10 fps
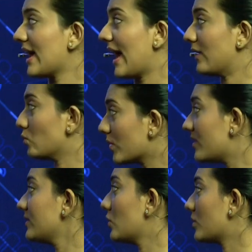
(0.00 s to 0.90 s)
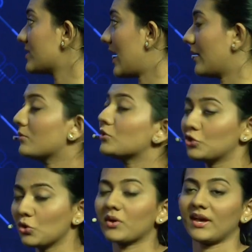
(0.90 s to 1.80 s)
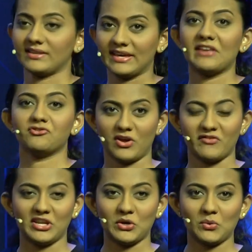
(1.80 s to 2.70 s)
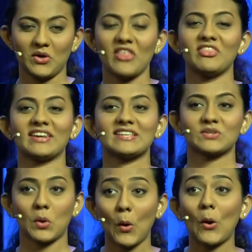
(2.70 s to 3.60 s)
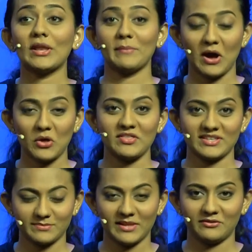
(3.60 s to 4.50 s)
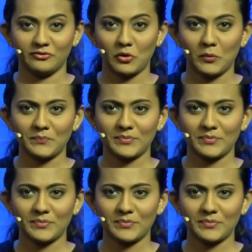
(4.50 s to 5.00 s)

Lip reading: And within no time, you can gain revenue. That is all about this platform.